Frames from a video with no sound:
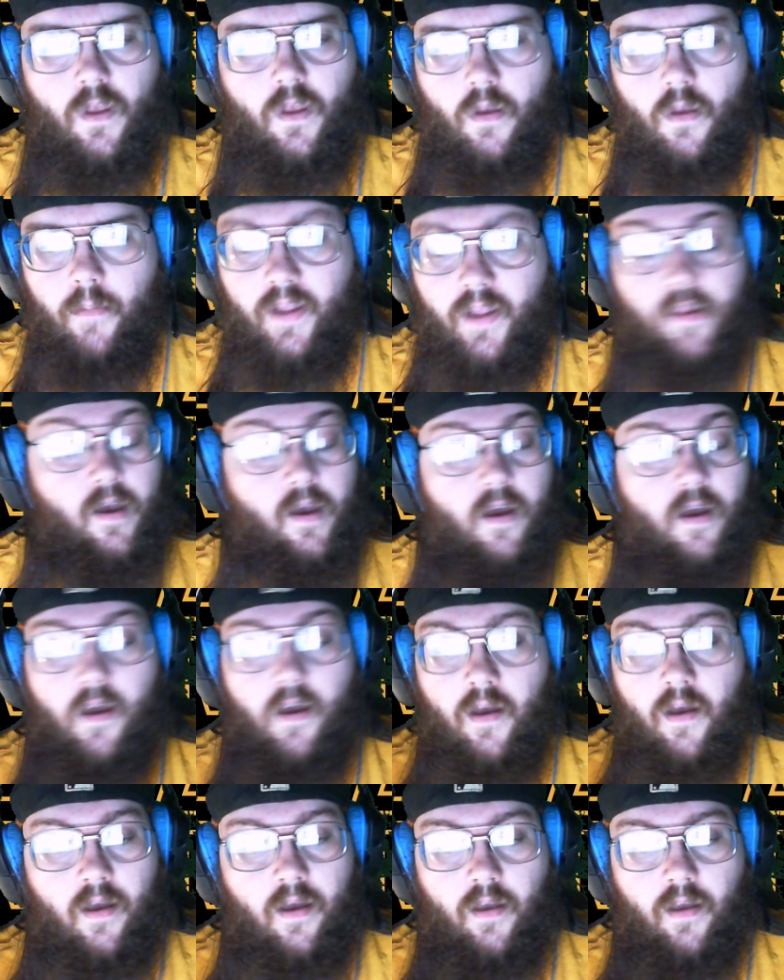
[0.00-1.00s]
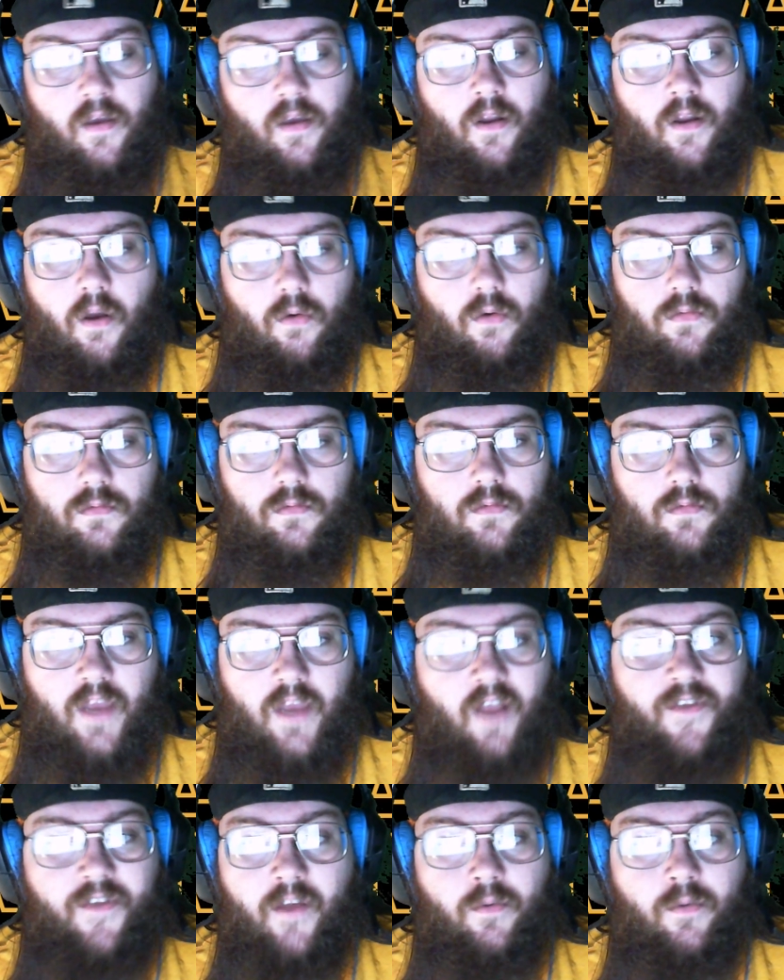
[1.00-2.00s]
but
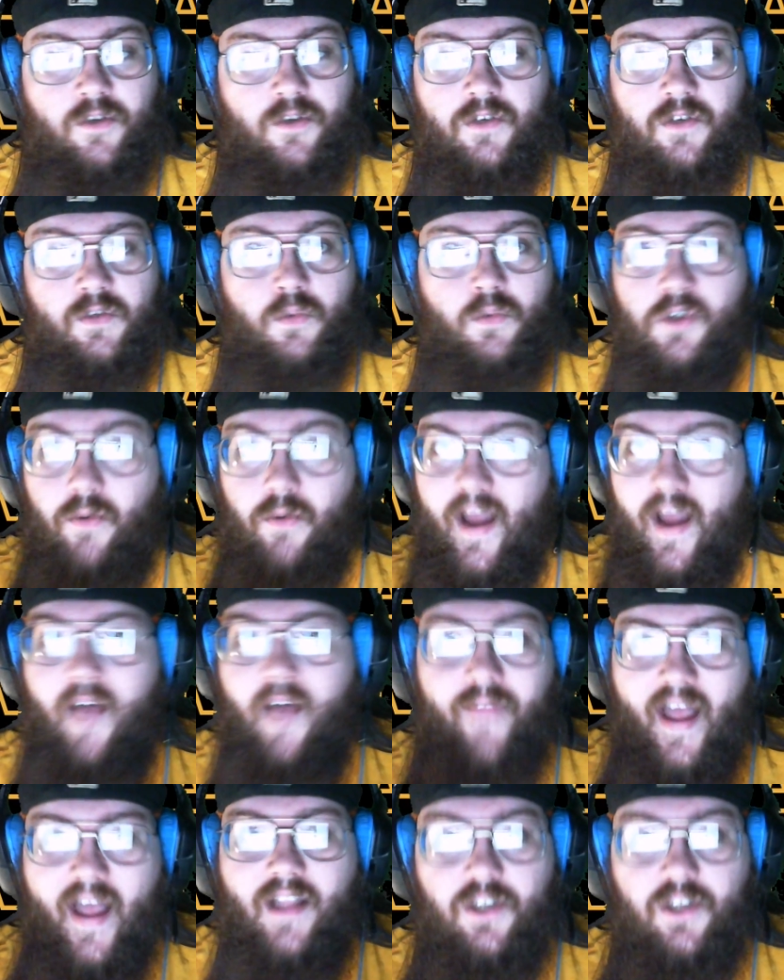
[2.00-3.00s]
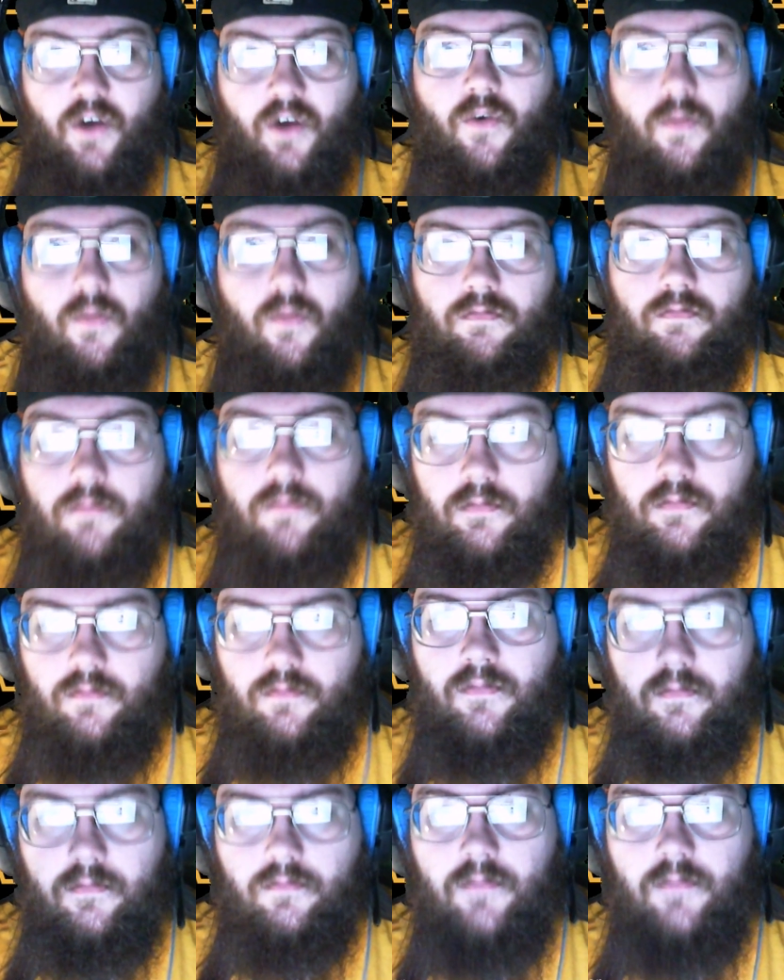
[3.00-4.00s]
Gareth Edwards was around that, so
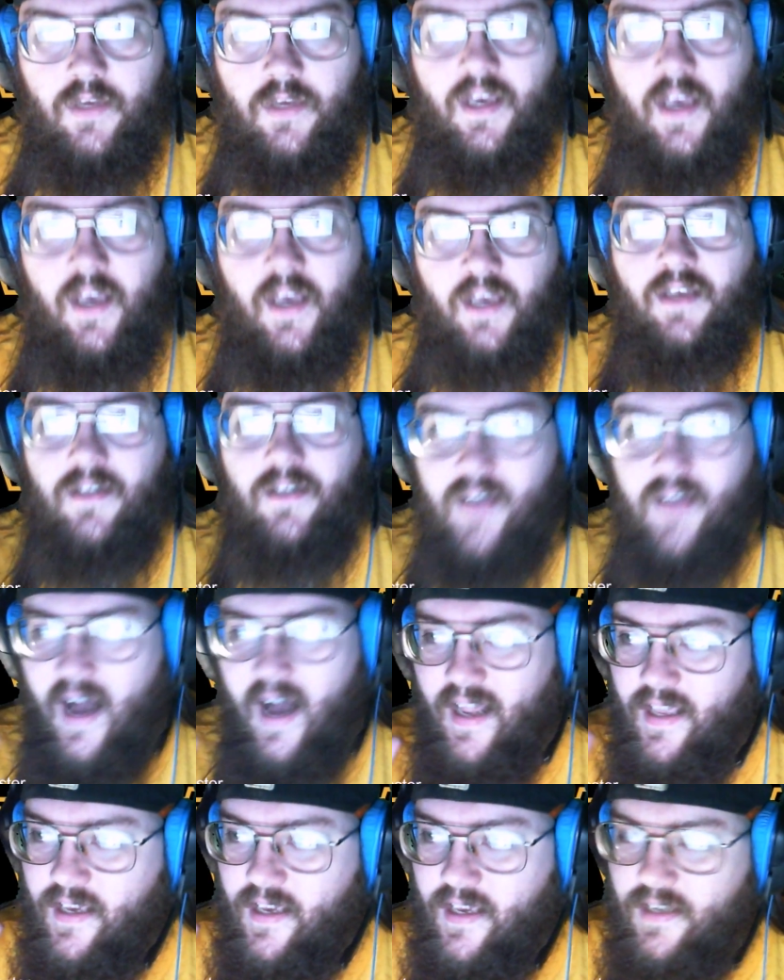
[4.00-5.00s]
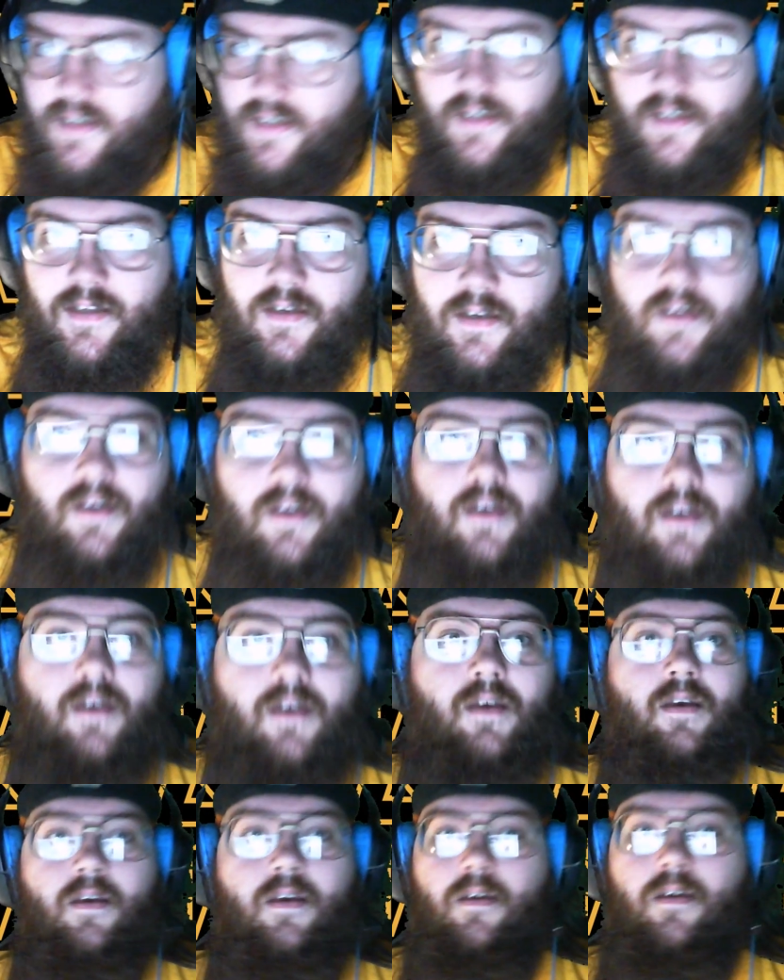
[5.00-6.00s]
he's got
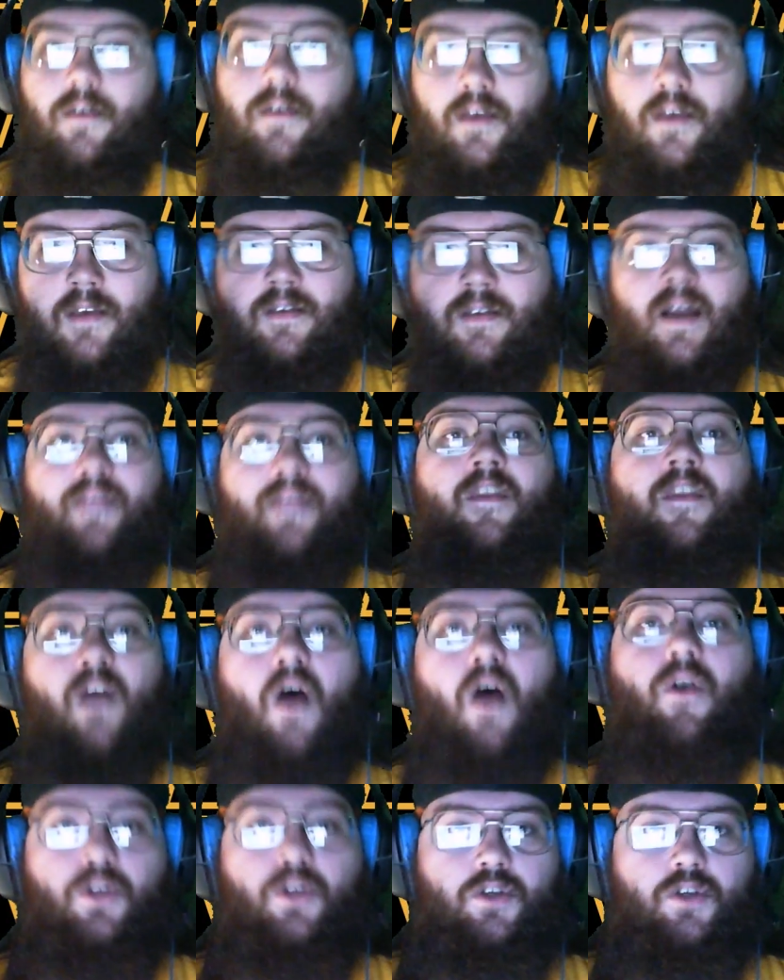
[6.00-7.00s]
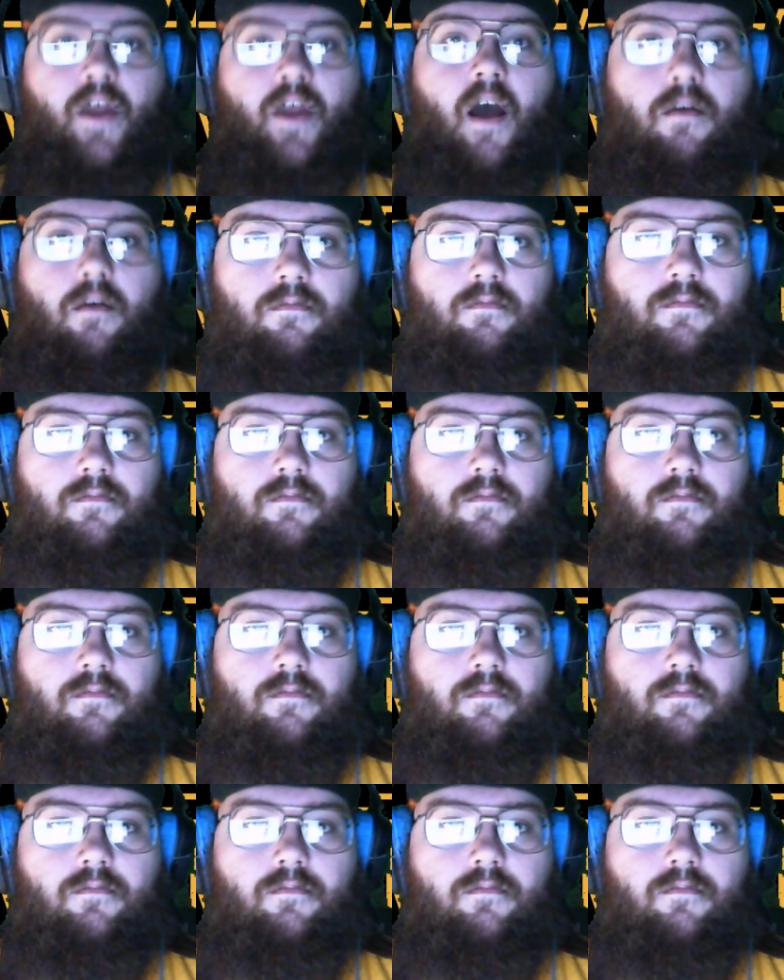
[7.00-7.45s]
the knowledge now.